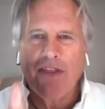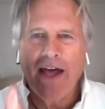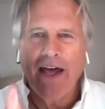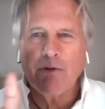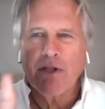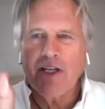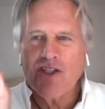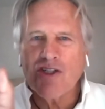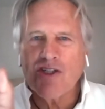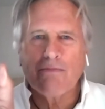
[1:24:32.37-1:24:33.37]
that
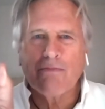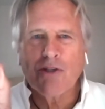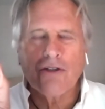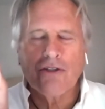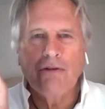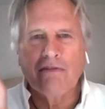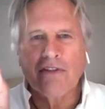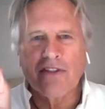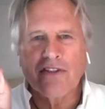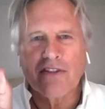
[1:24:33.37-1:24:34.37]
relationship took two of us.